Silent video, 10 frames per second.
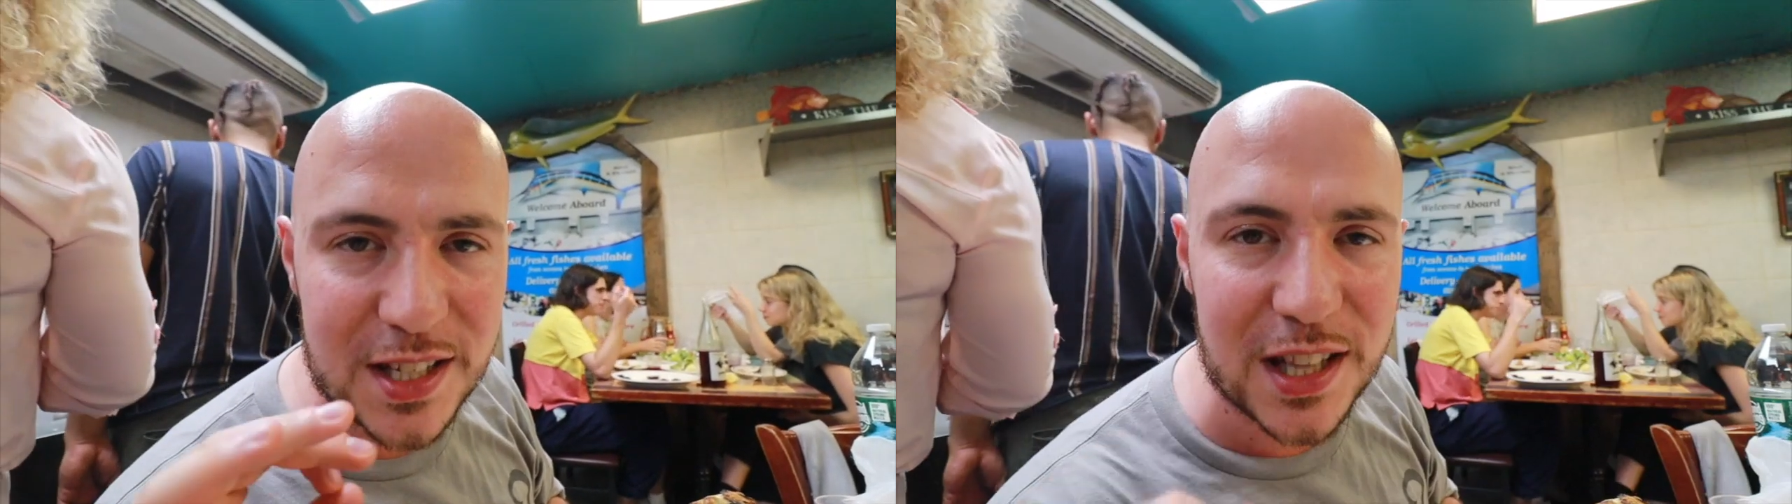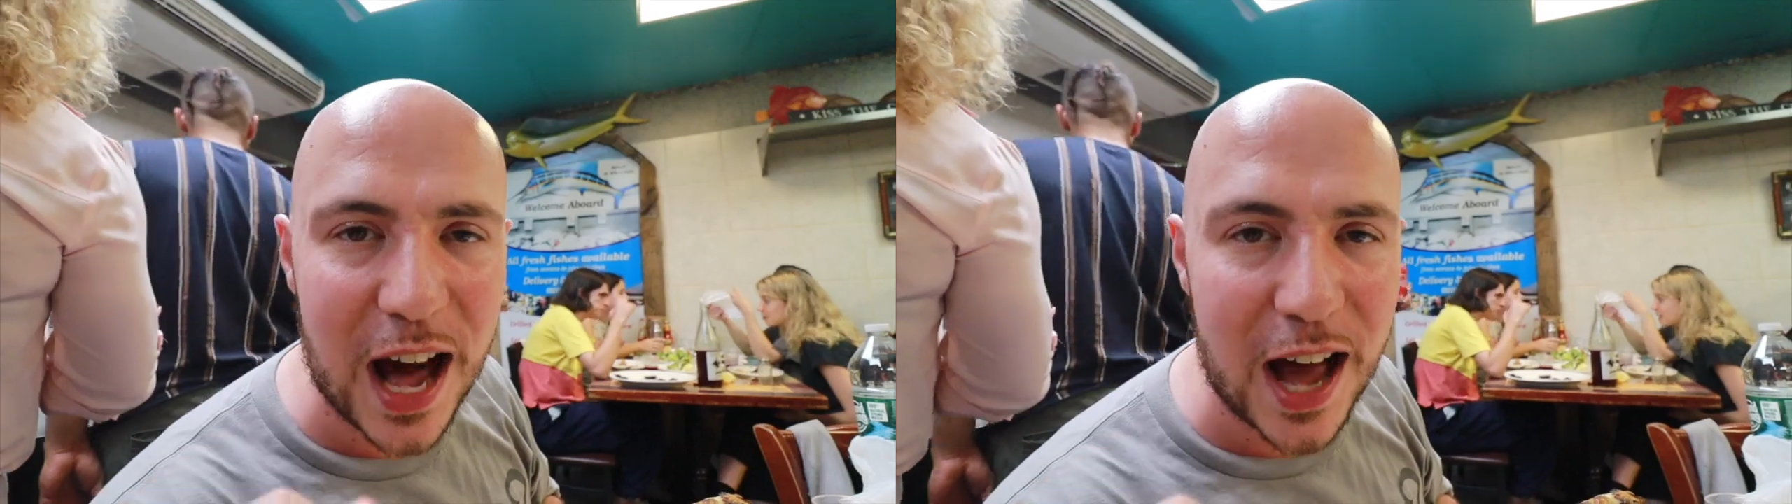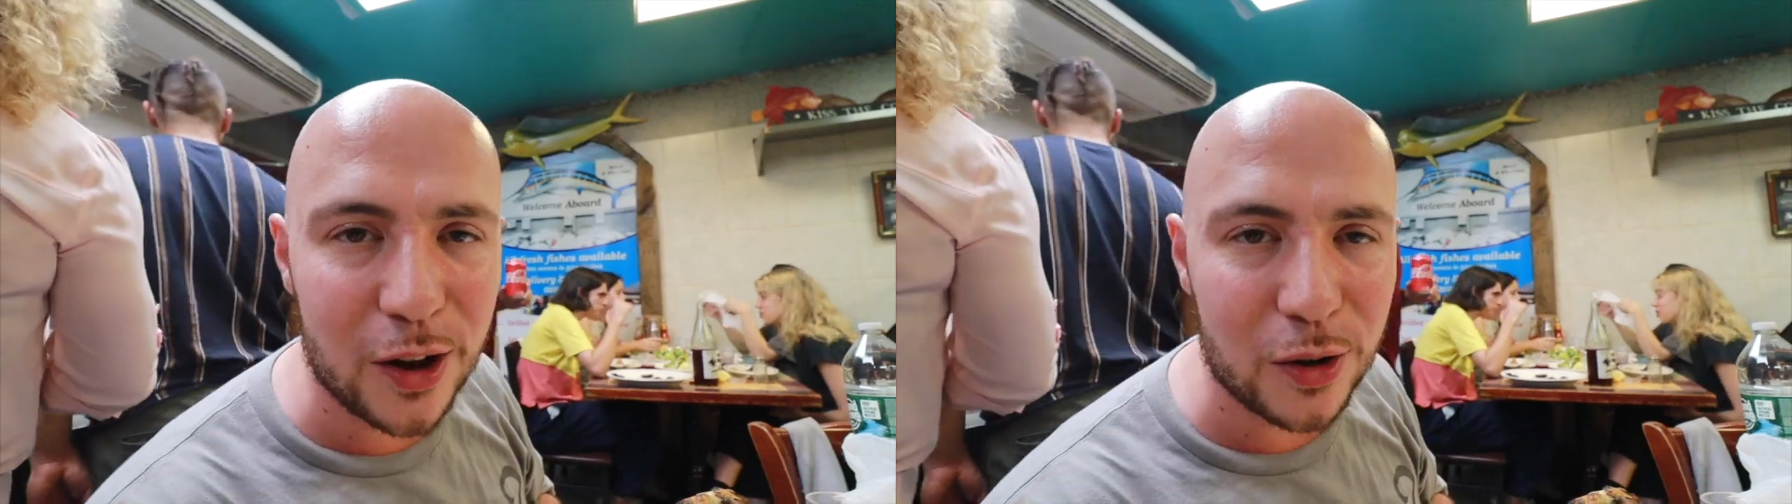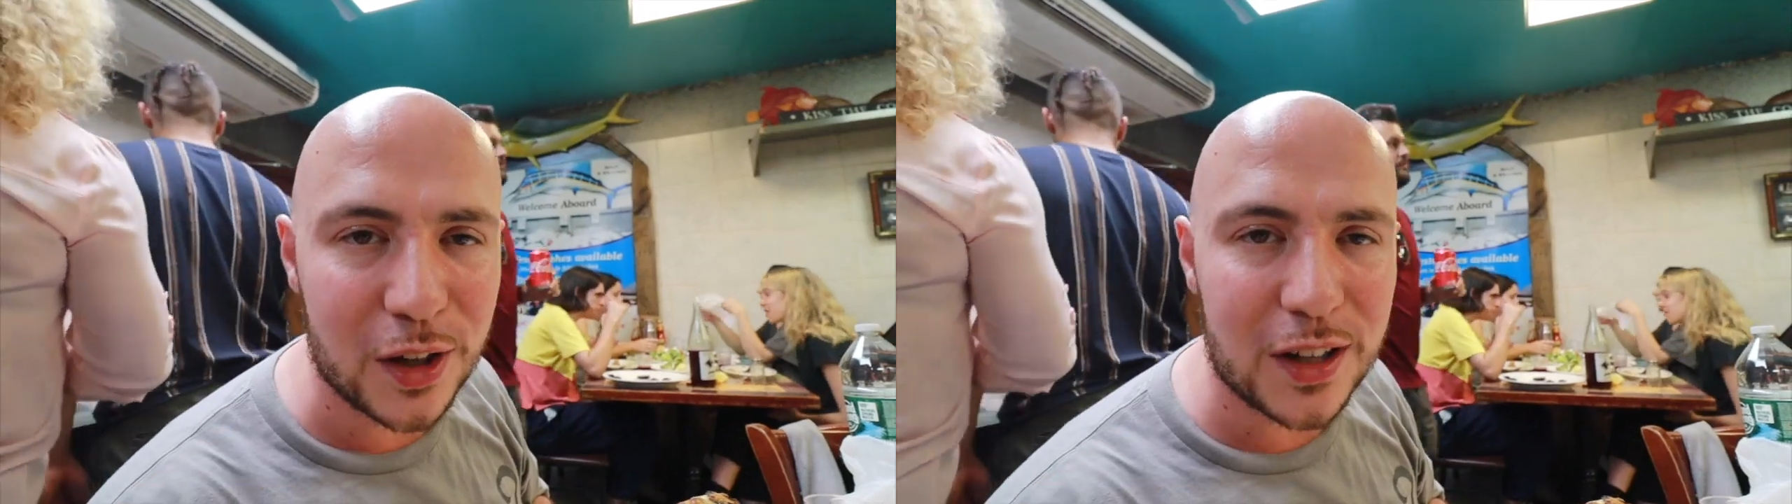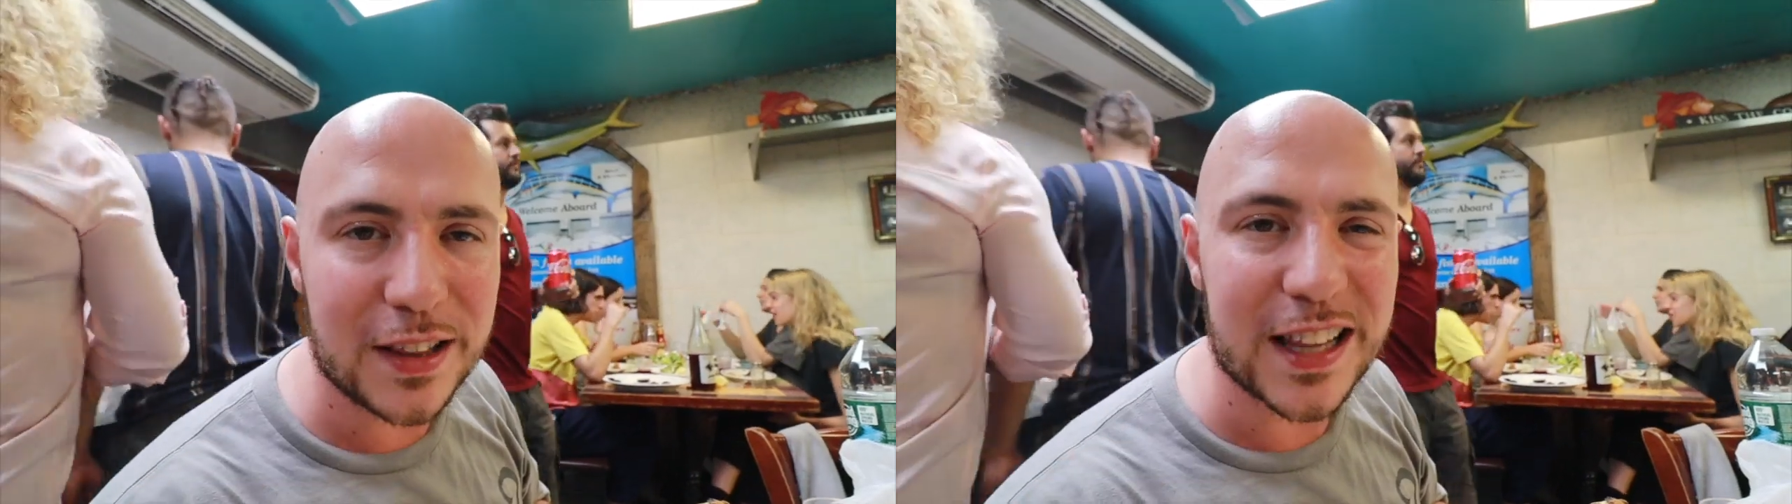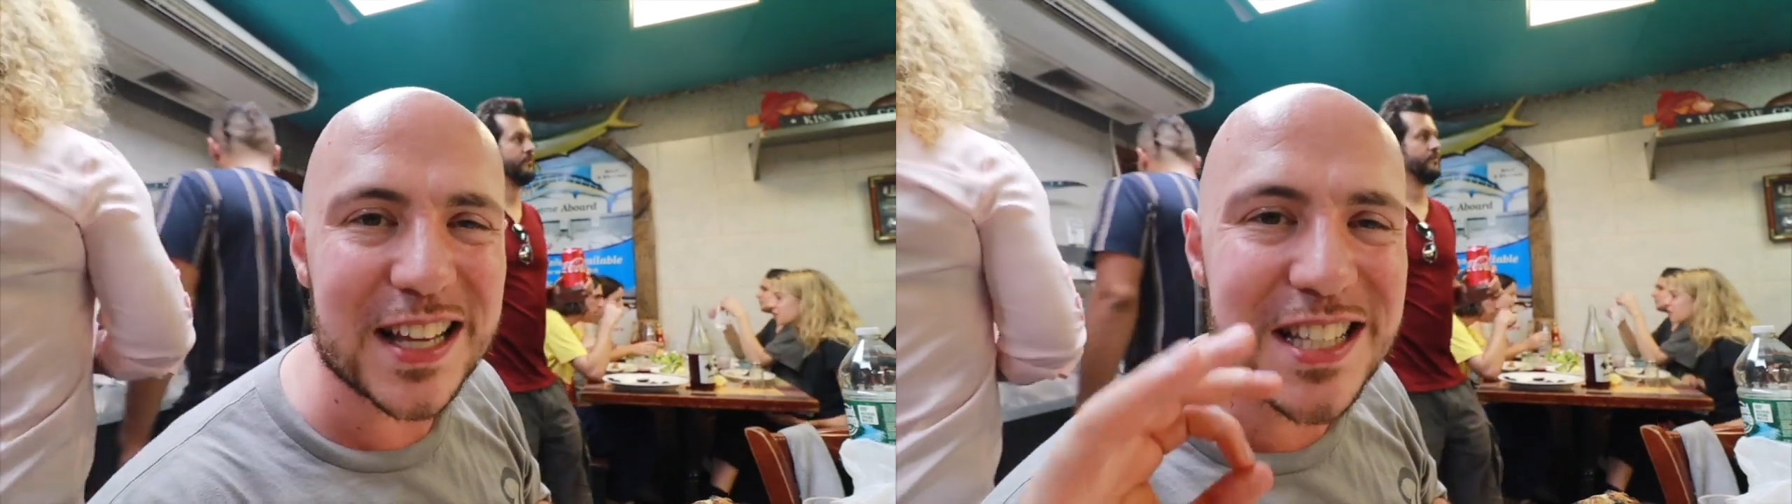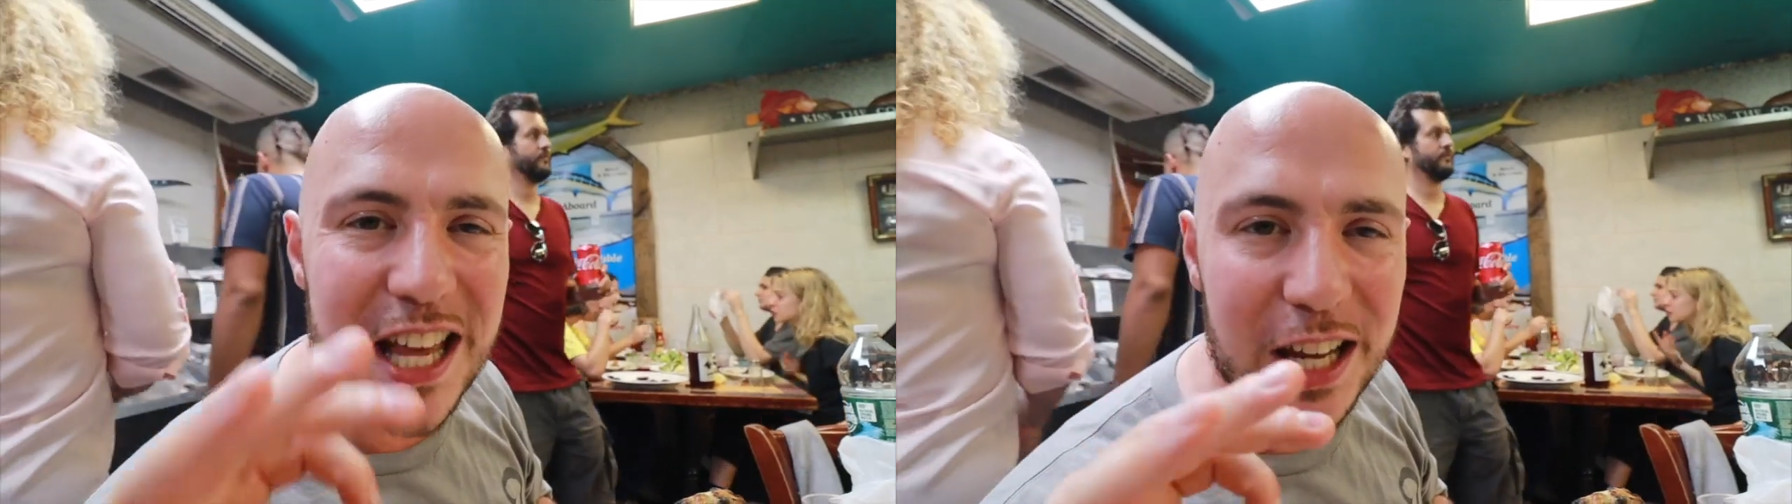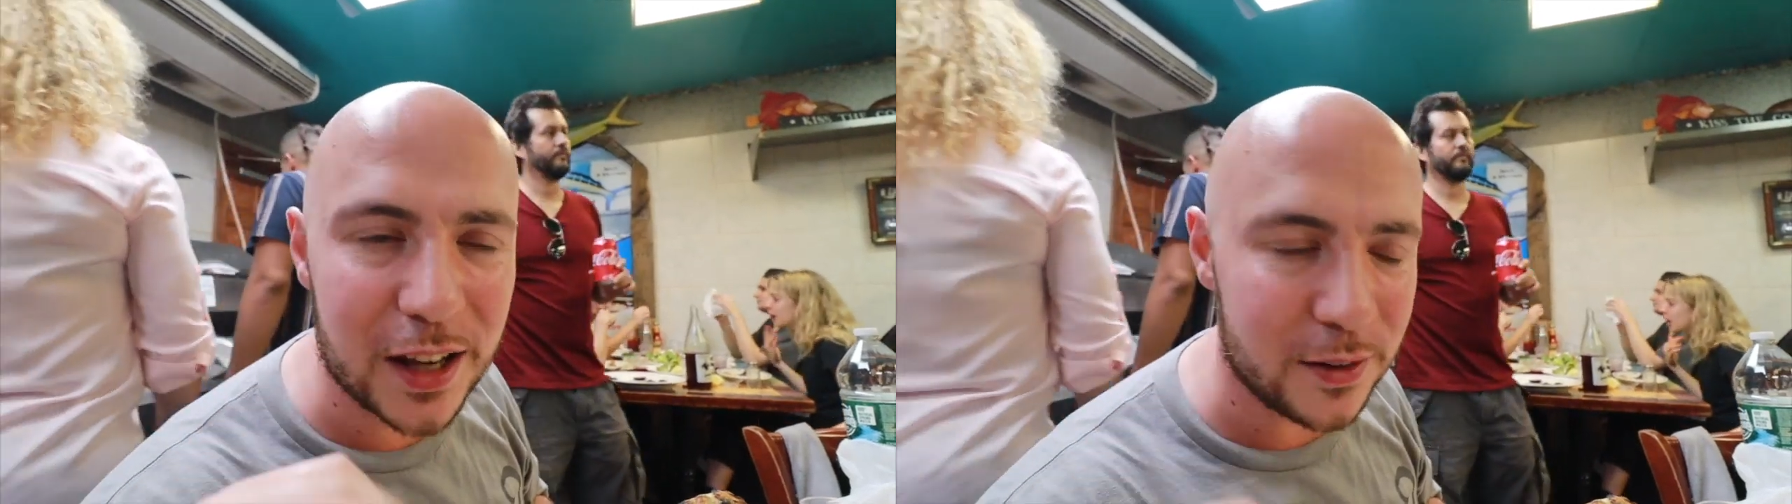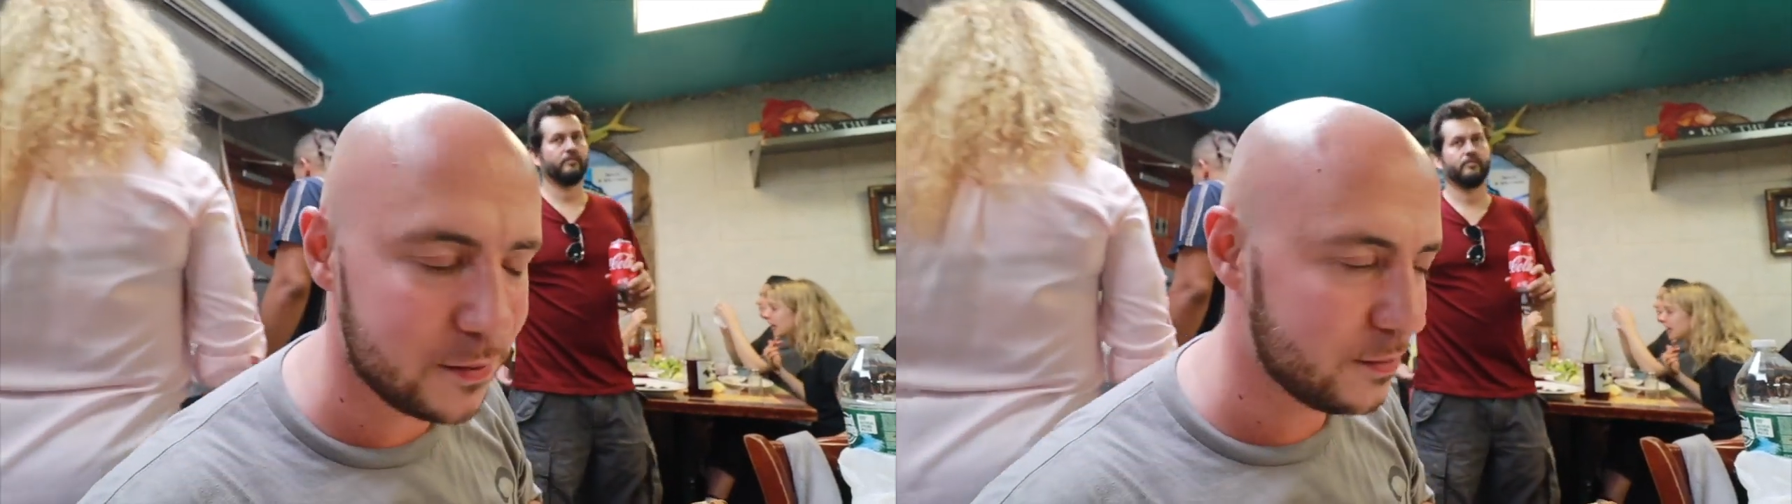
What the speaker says: style. Let's dig in.